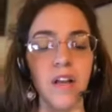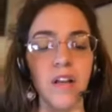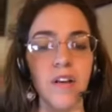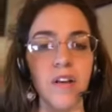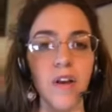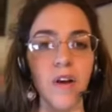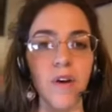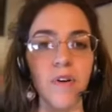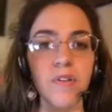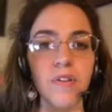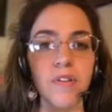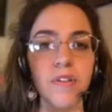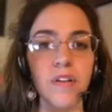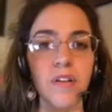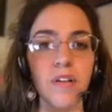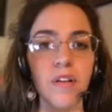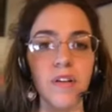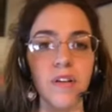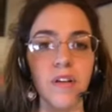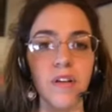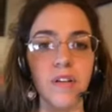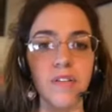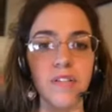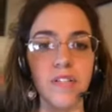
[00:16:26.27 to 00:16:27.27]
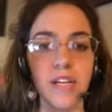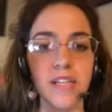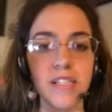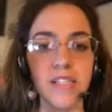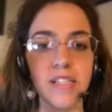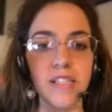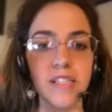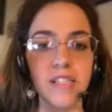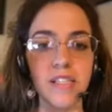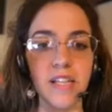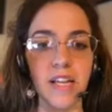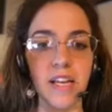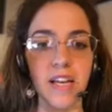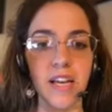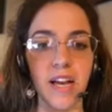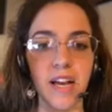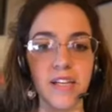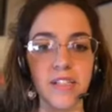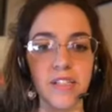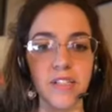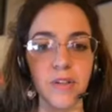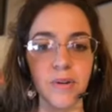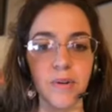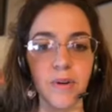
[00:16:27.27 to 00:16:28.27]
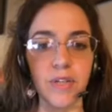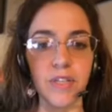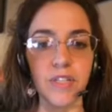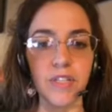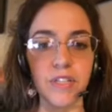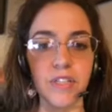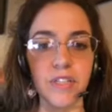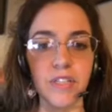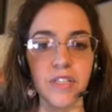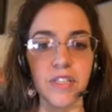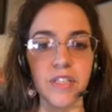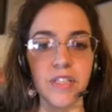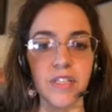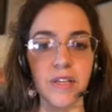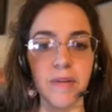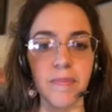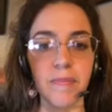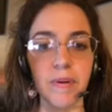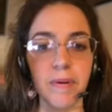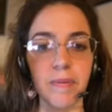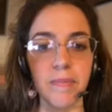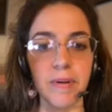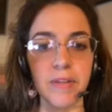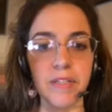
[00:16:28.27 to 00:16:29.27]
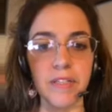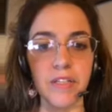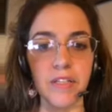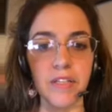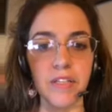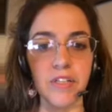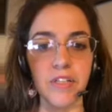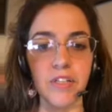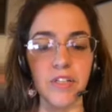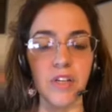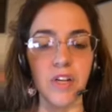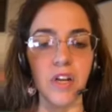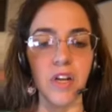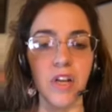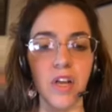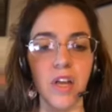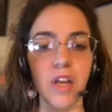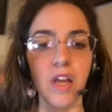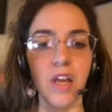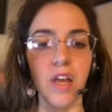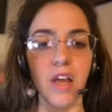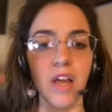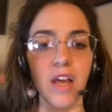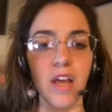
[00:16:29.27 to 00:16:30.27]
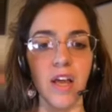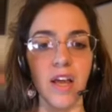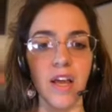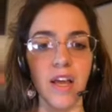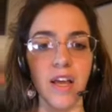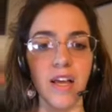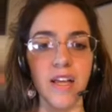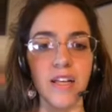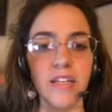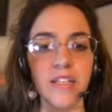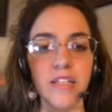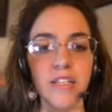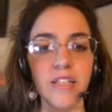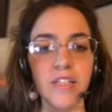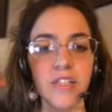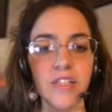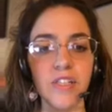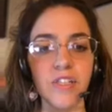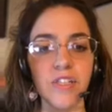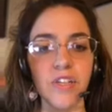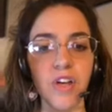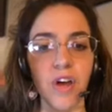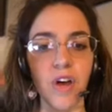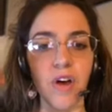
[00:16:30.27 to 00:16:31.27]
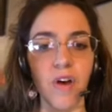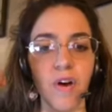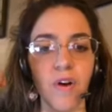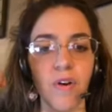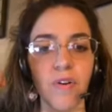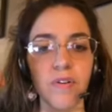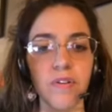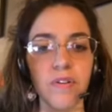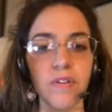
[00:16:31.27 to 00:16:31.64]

No, Dustin said he asked a question. He sent me a message. It didn't show.